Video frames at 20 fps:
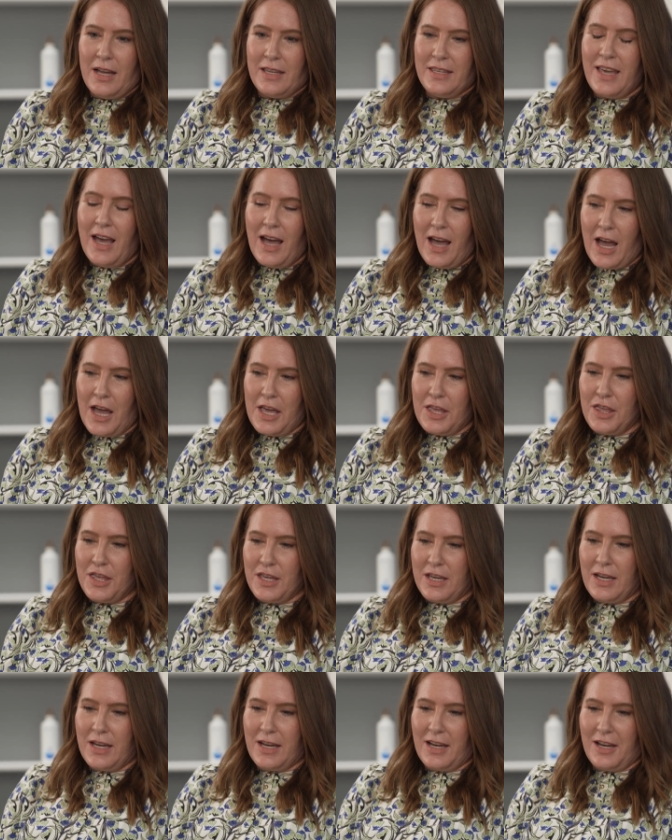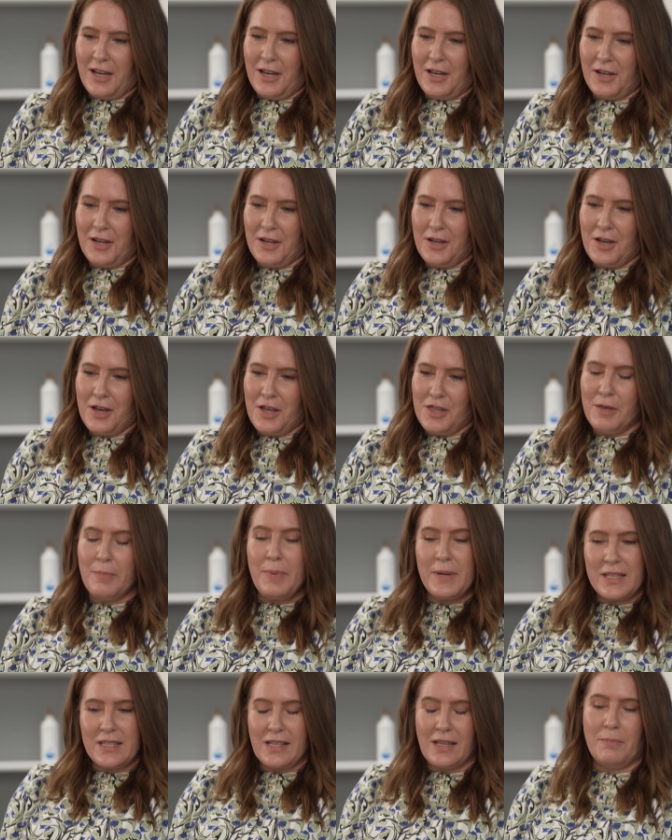Yeah, I think the
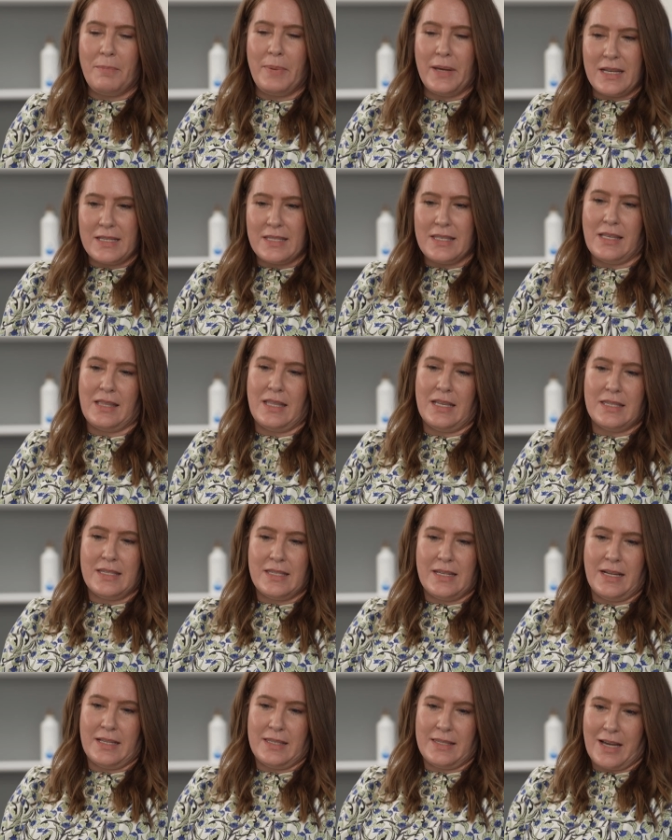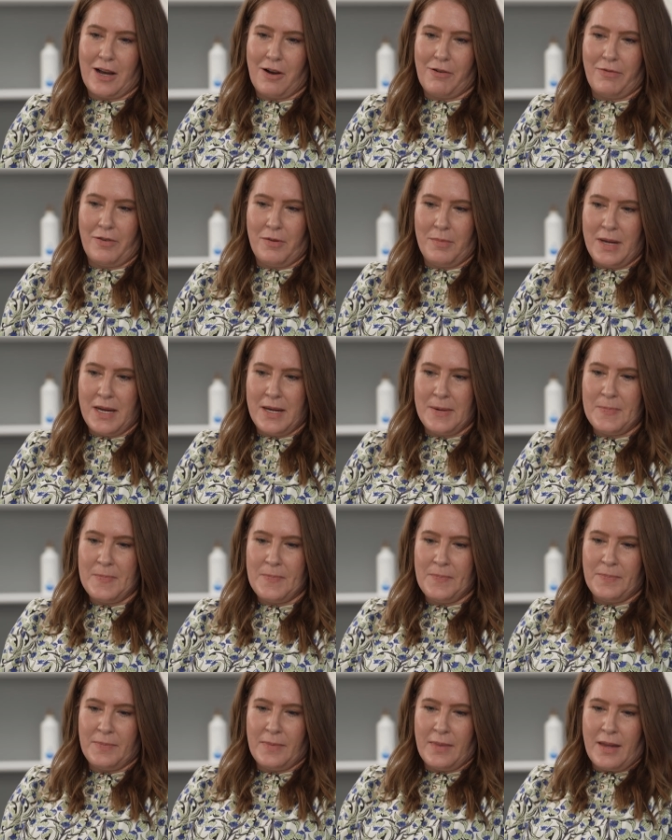big, biggest thing that stands out for me
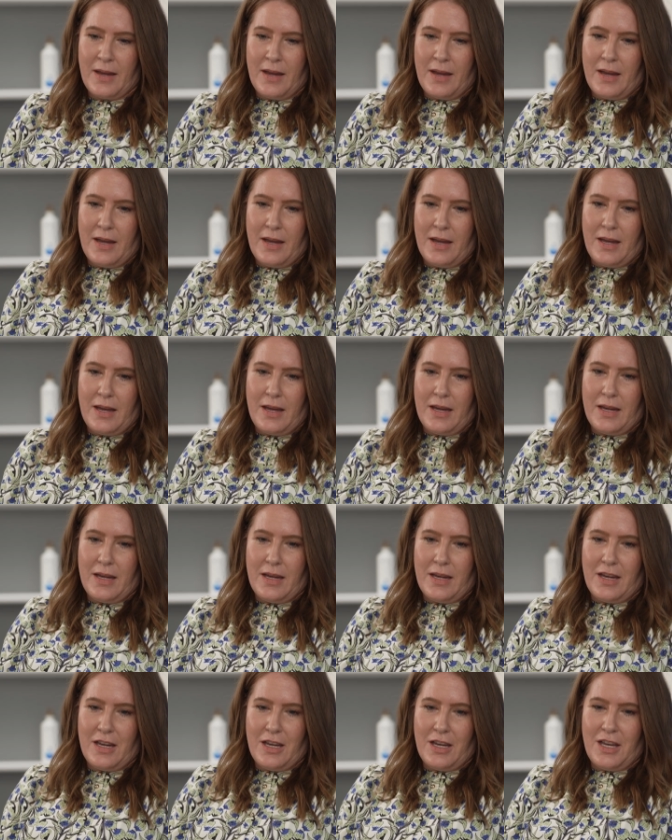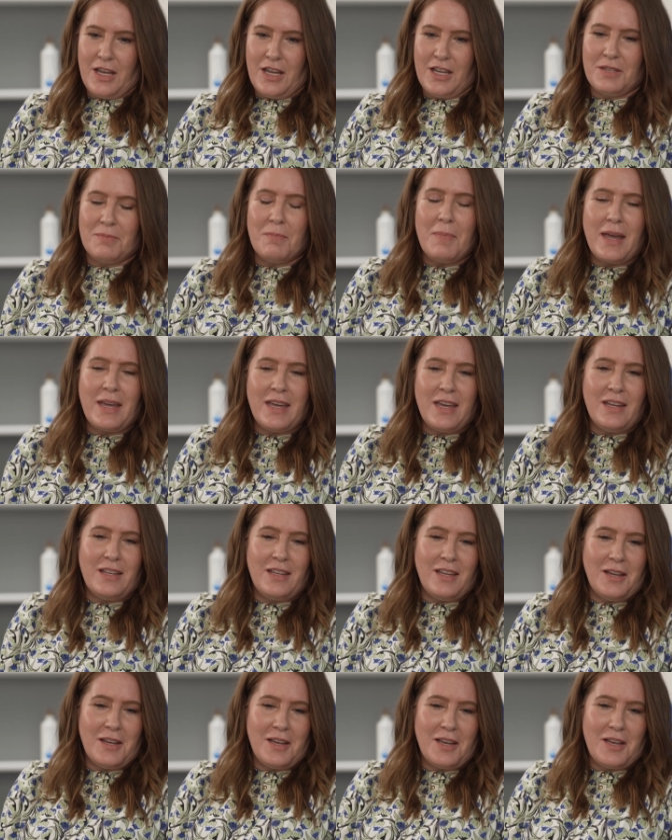is
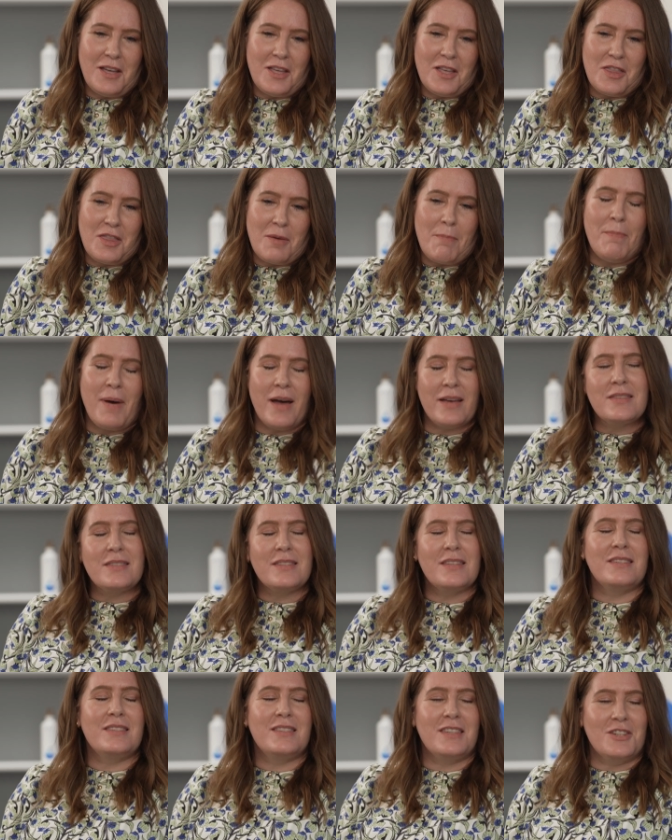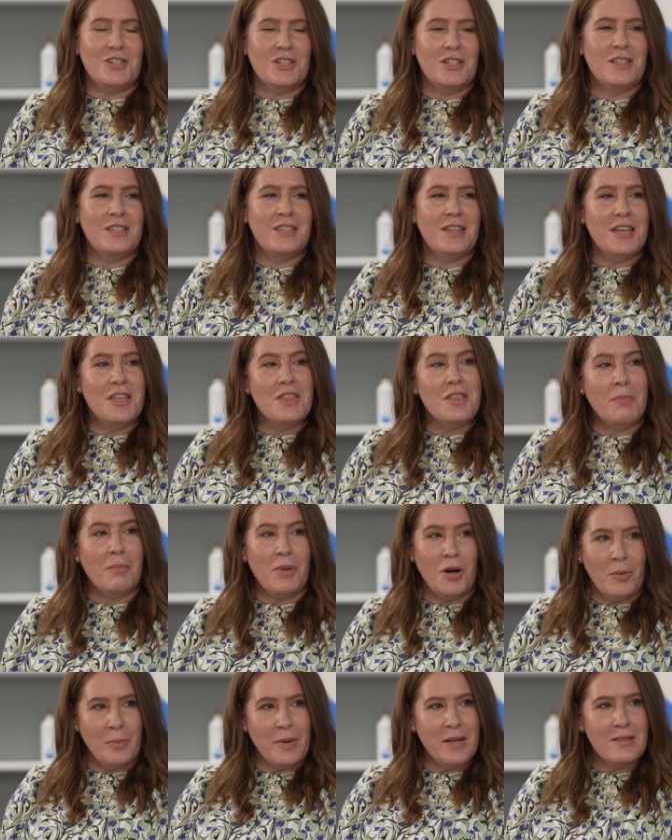making the best decision in the
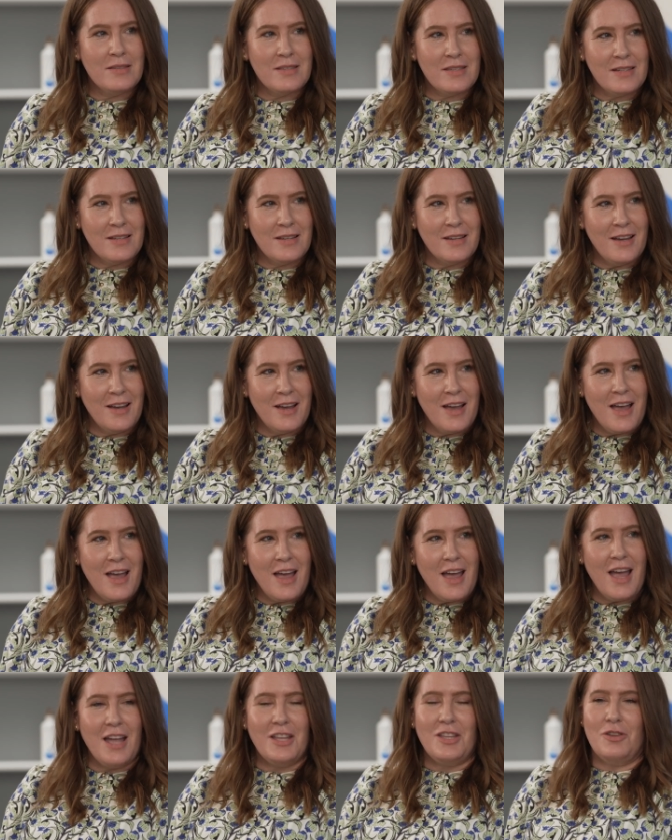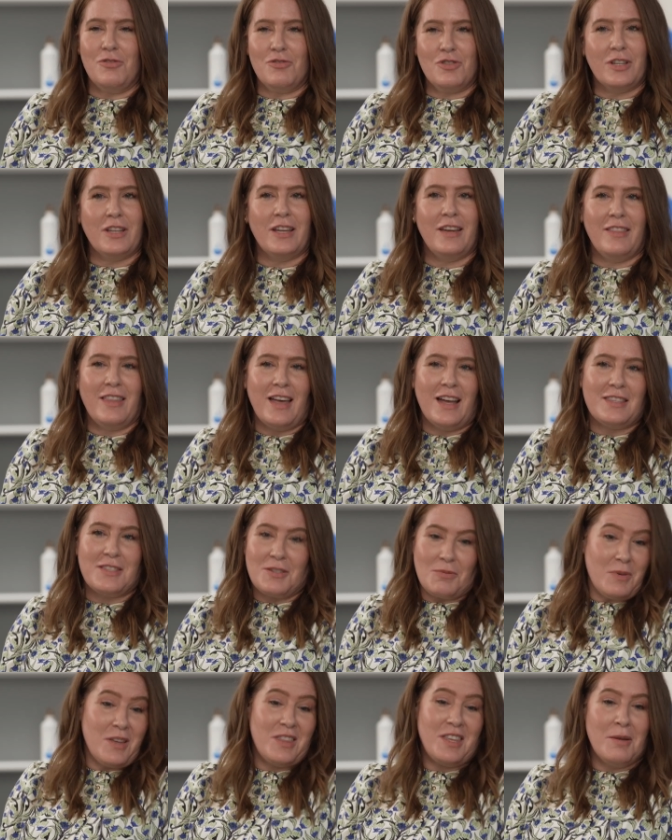moment. And usually
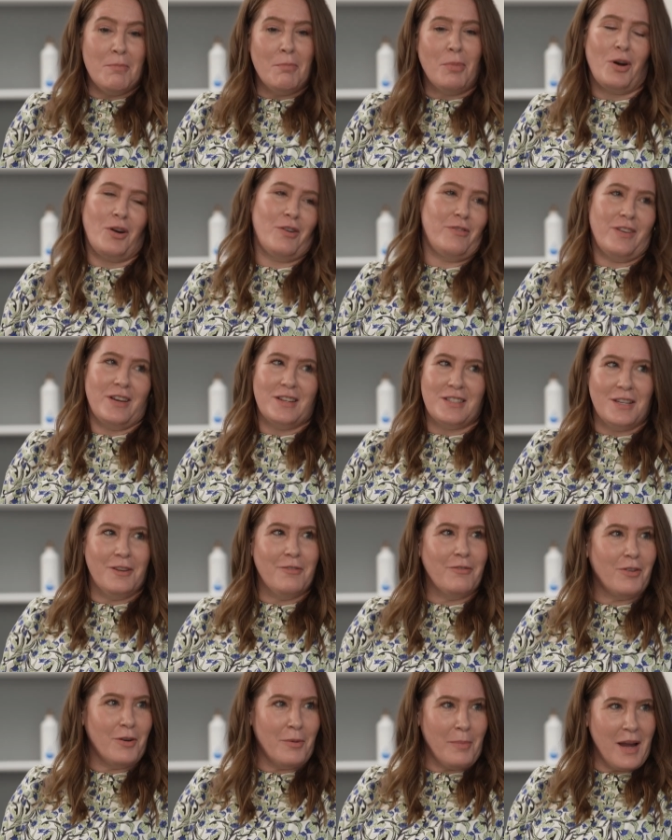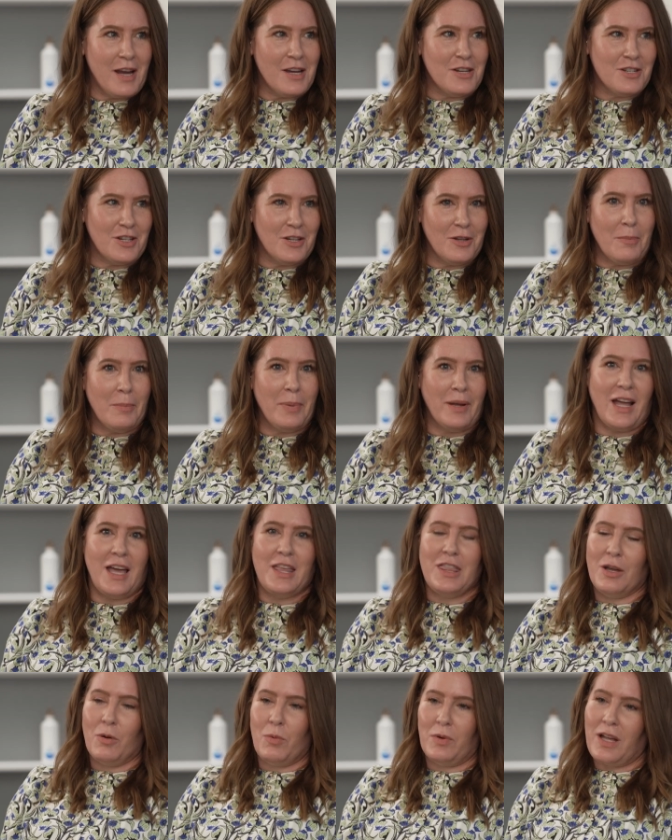that's with imperfect information. But
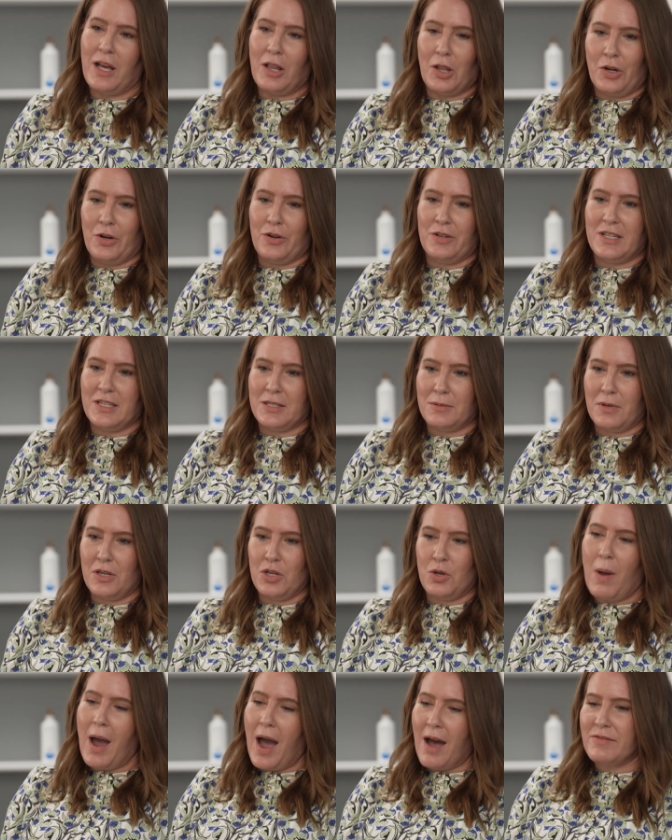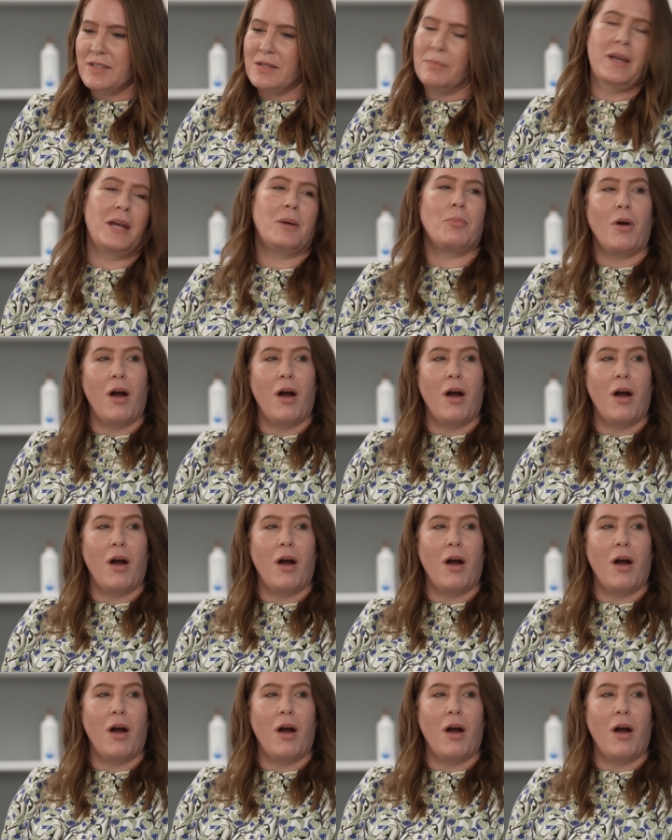I think what I learned is you have to make